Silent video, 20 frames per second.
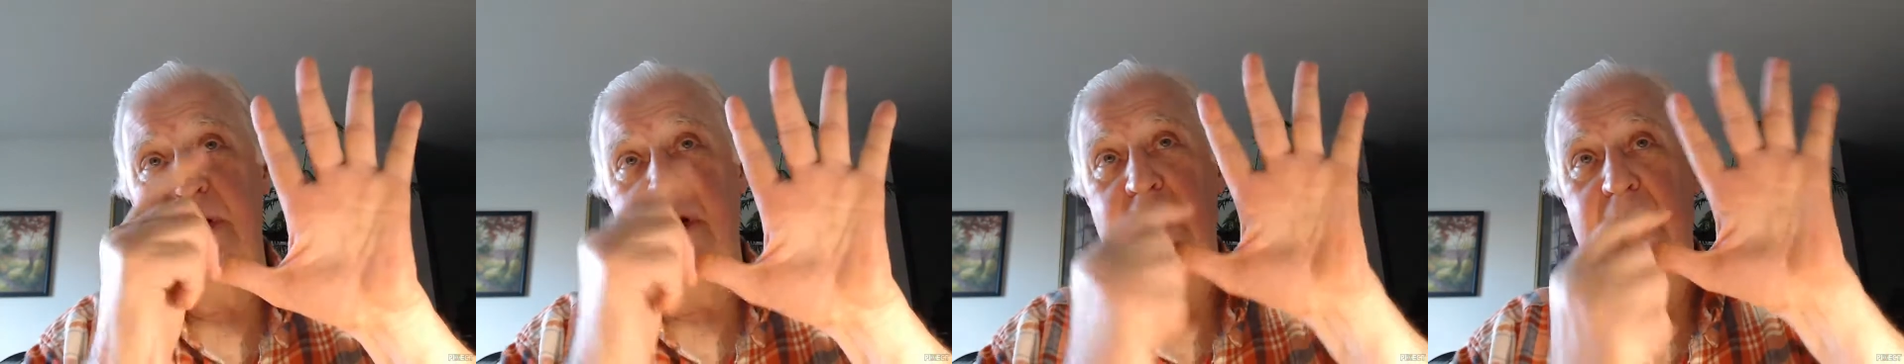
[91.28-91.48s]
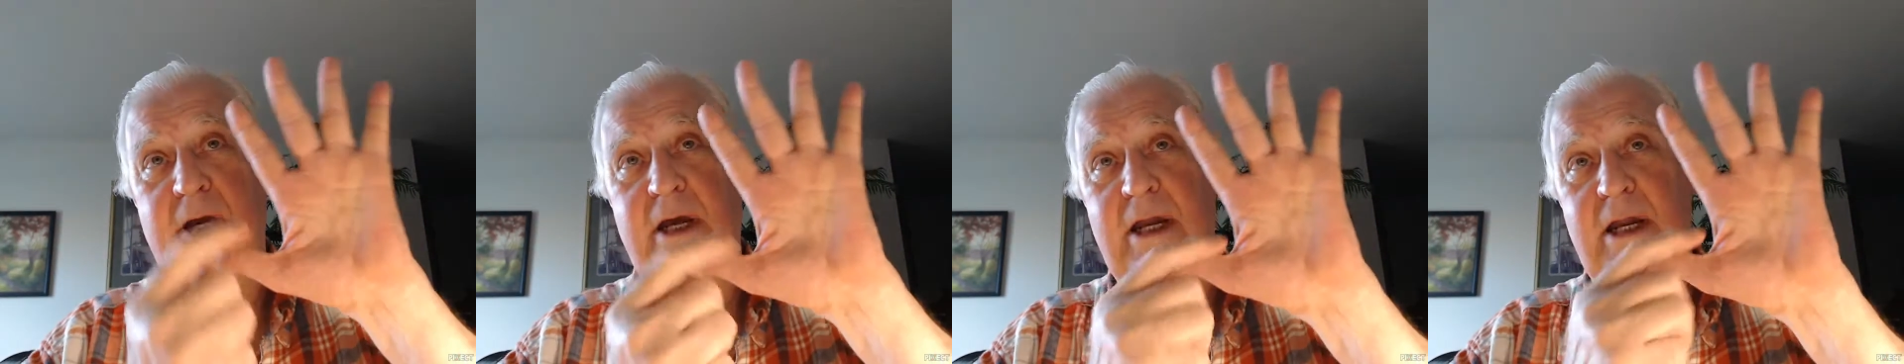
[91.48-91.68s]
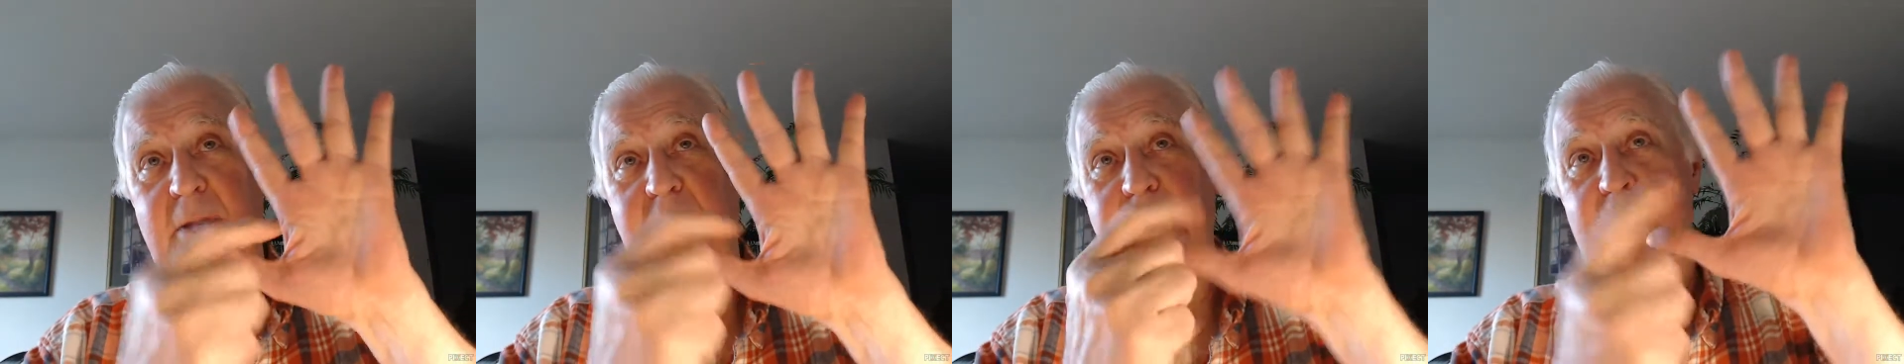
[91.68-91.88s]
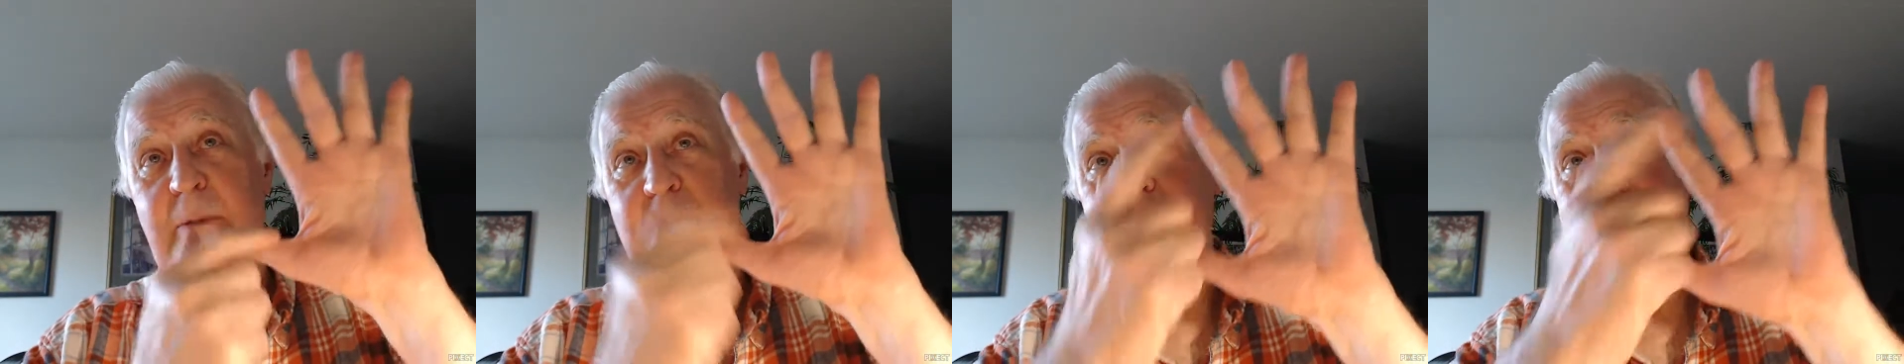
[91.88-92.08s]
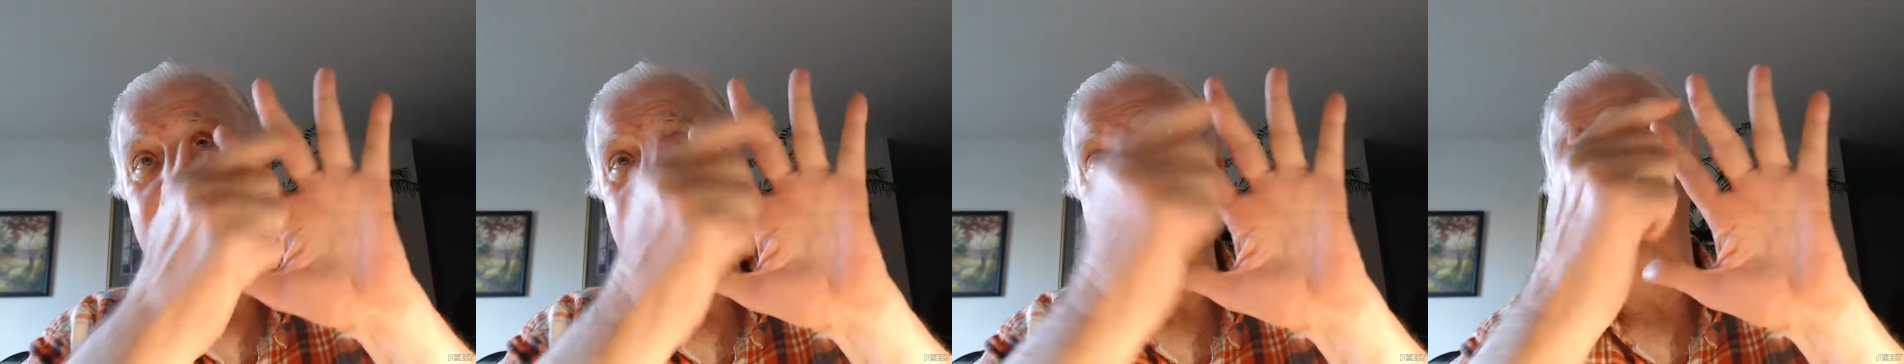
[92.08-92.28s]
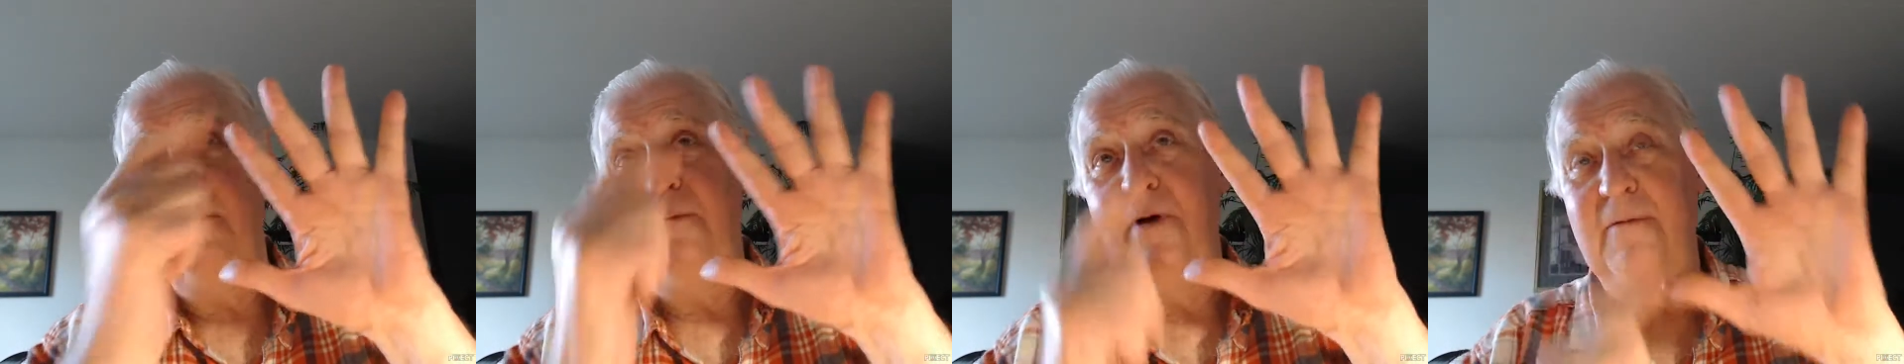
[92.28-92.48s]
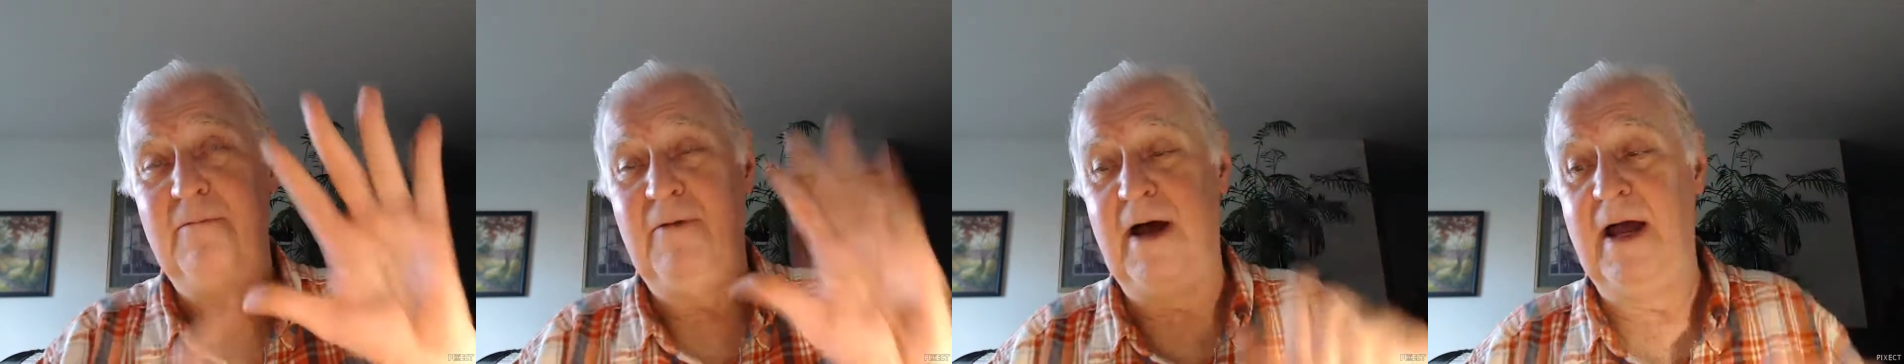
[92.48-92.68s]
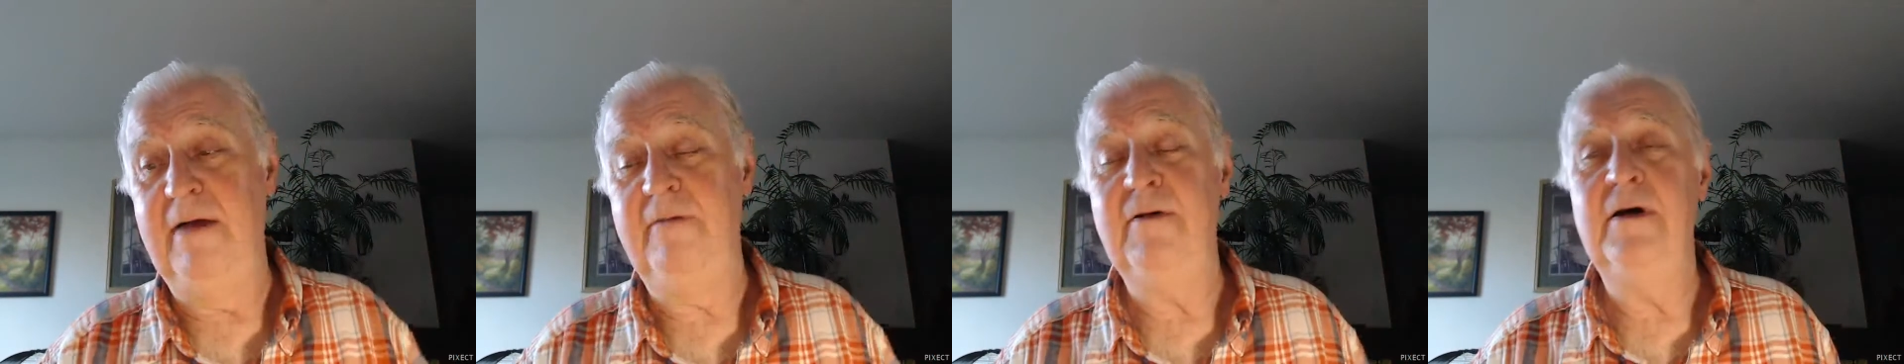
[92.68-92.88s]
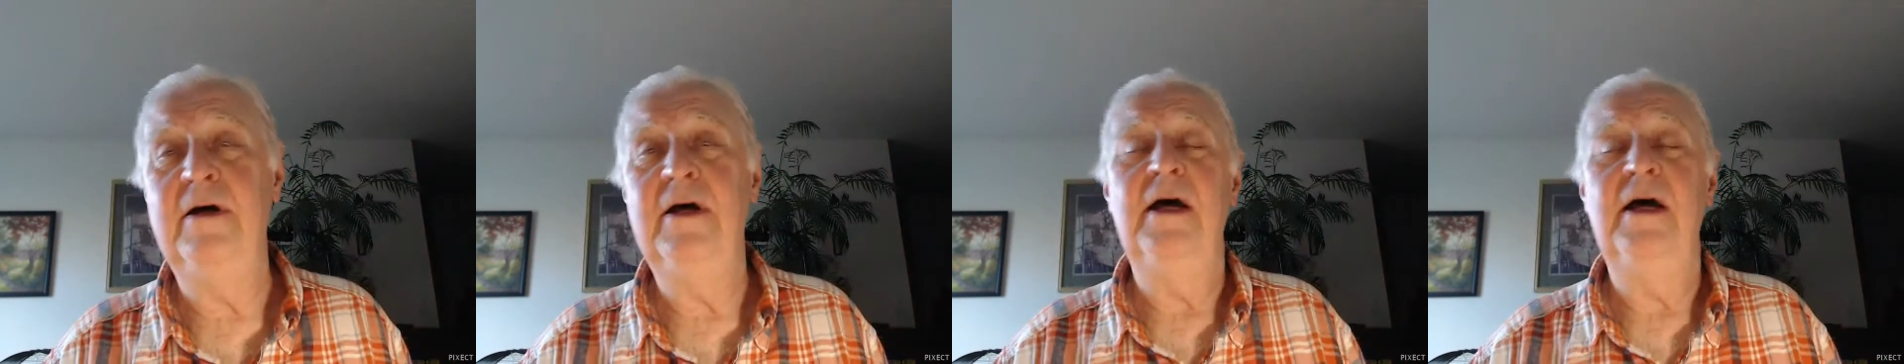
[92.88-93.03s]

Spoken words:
you're looking at me? 1, 2, 3, 4, 5.